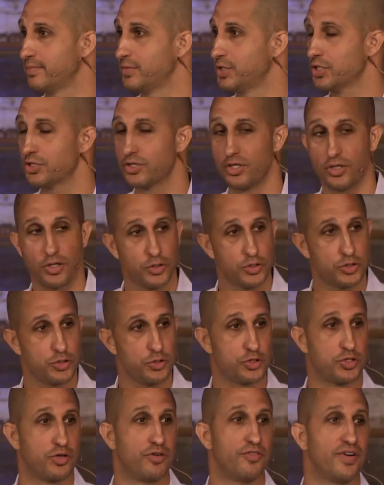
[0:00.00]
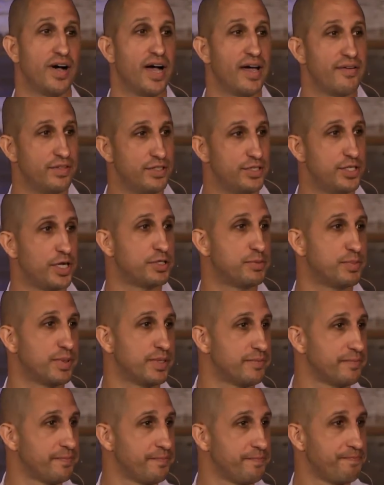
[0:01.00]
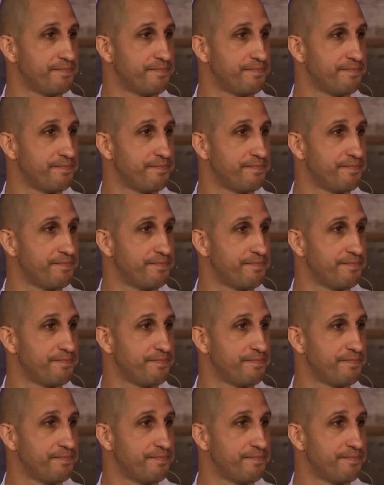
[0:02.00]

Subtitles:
Just to those who survive the judgment."